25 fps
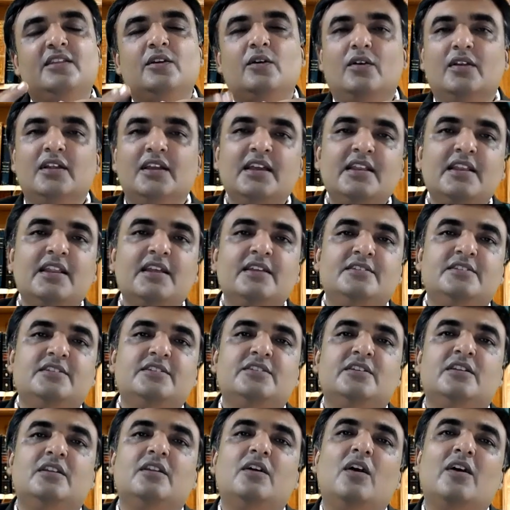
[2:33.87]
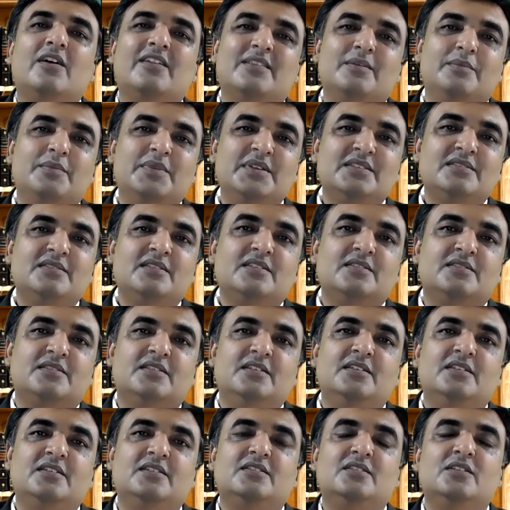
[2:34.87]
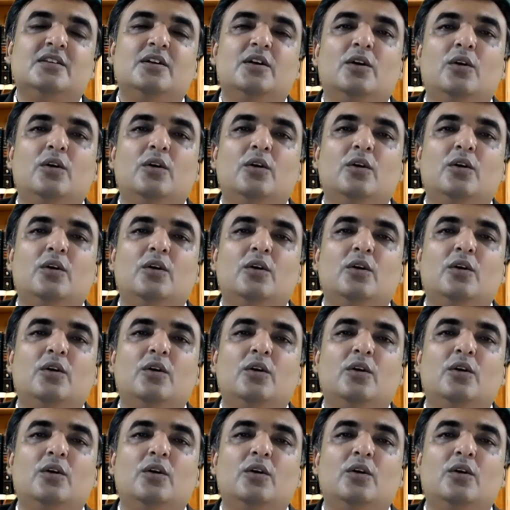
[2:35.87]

organization or the businesses